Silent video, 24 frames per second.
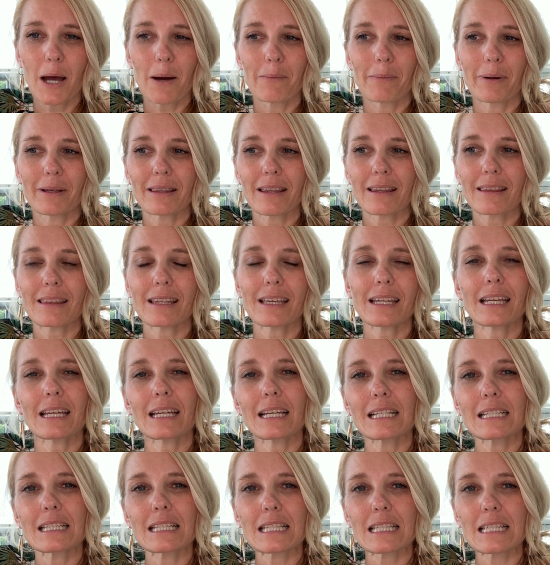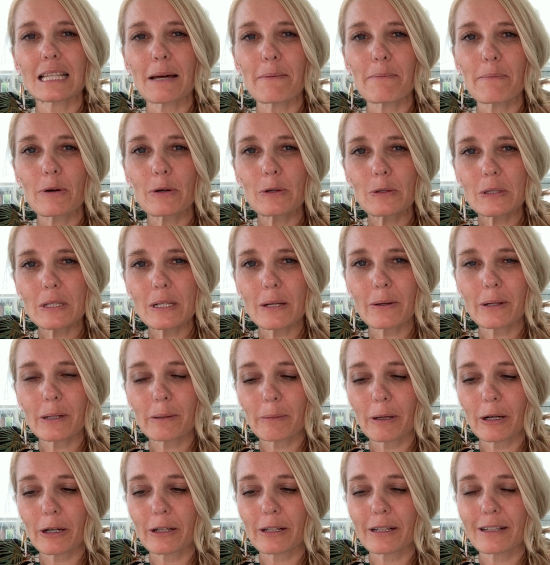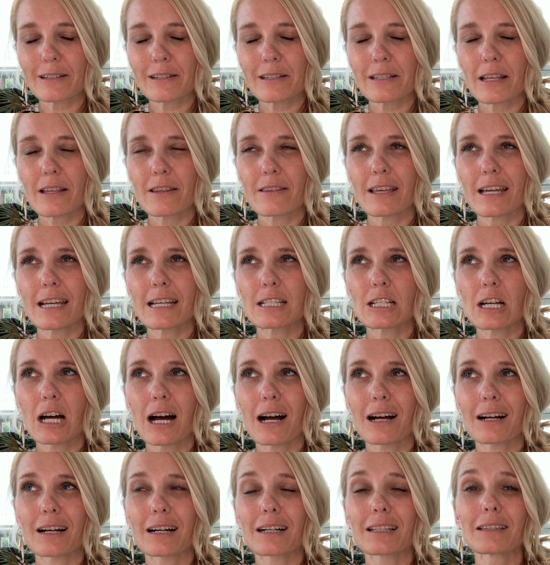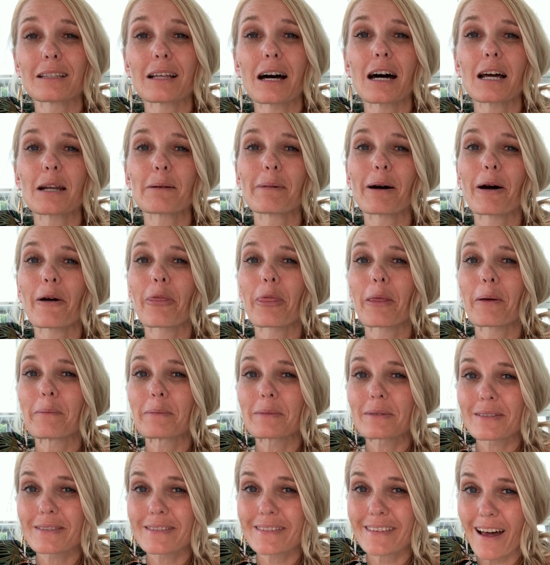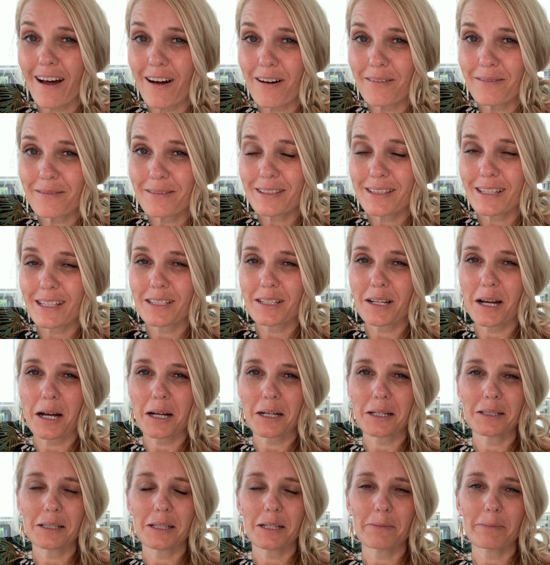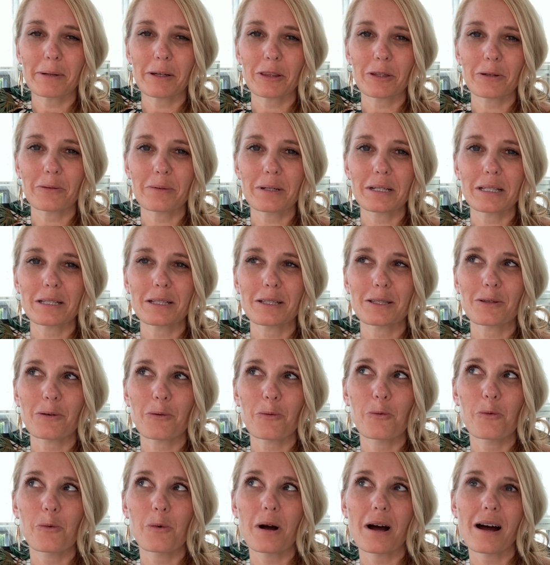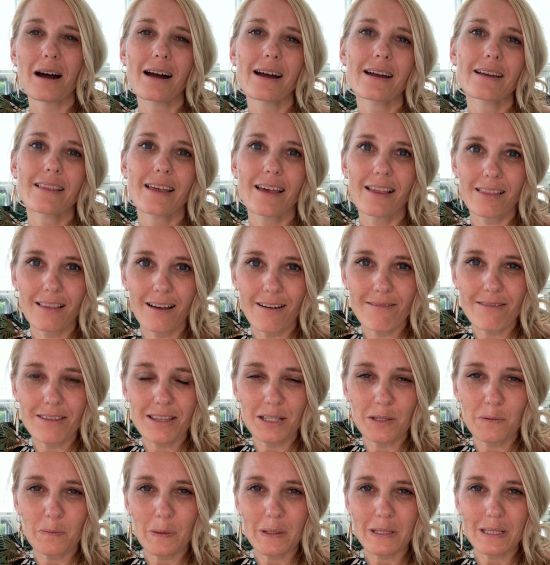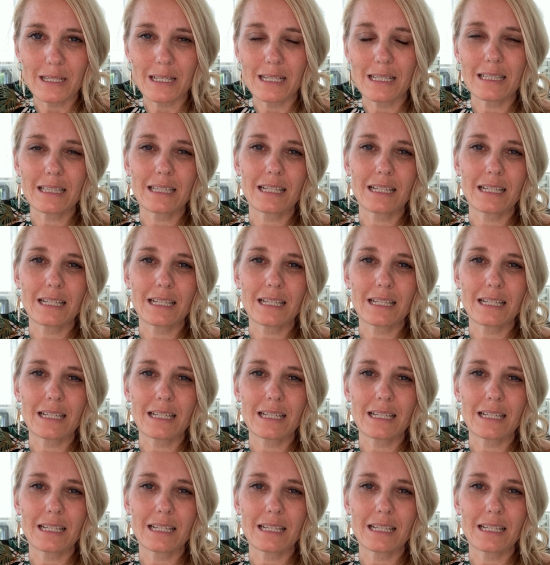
But the thing is that most network marketers, they talk a lot about themselves. They talk a lot about the reasons why they love this business.